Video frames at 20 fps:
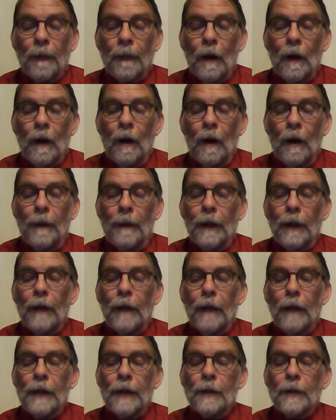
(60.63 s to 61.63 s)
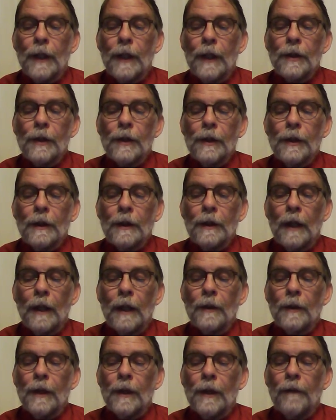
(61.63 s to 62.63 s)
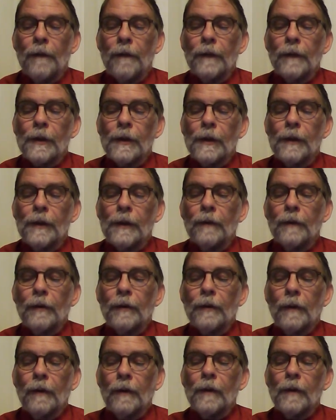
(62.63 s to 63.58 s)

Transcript: Upon graduation, I was offered a civil service